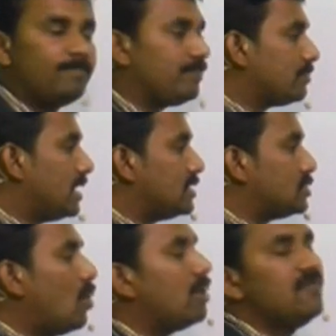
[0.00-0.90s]
There is
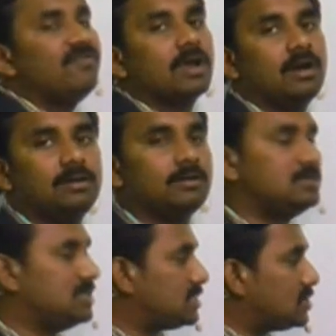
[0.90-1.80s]
no difficulty,
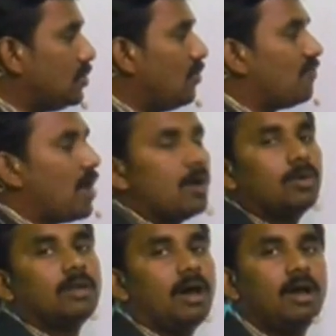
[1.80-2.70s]
just you follow
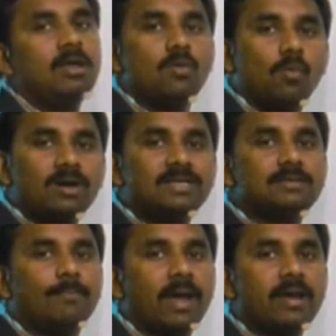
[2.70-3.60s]
the what is
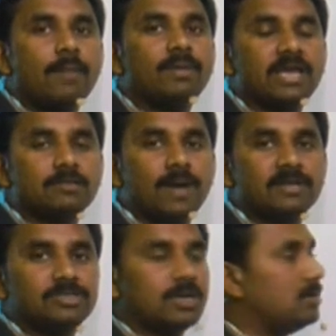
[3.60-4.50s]
the binomial
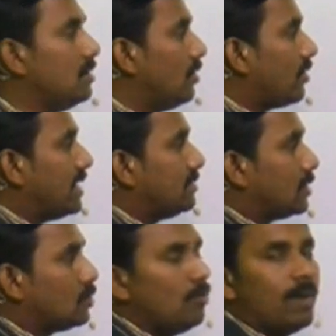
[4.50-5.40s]
expansion, write the
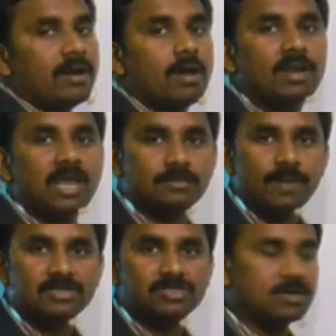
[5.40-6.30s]
2 binomial
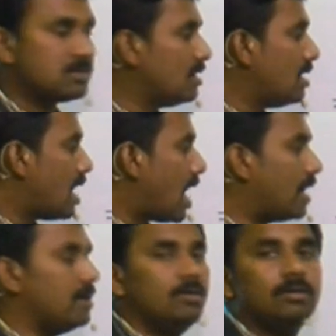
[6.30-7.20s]
expansions
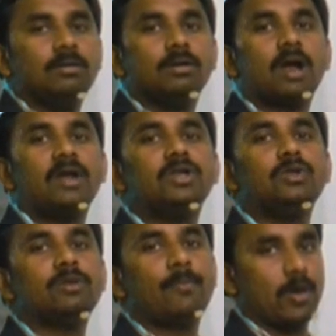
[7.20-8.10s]
and
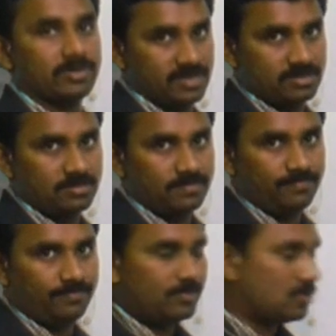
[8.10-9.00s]
continue the process.
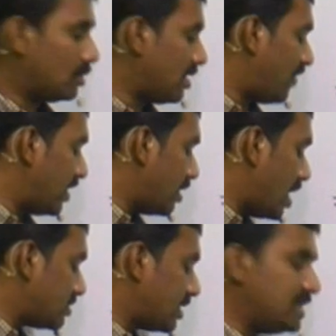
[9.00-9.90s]
So the final
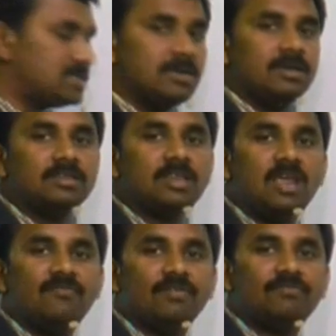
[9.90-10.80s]
answer is
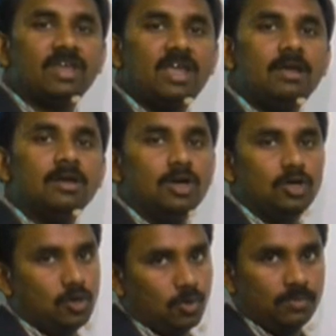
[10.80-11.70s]

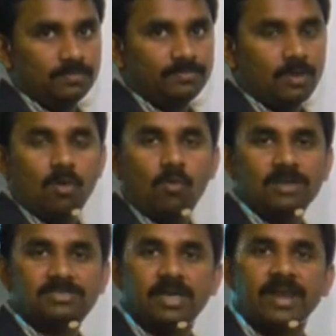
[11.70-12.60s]
352.
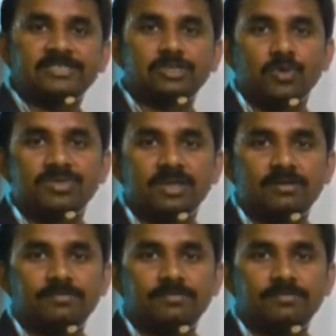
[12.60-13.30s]
Watch the next question.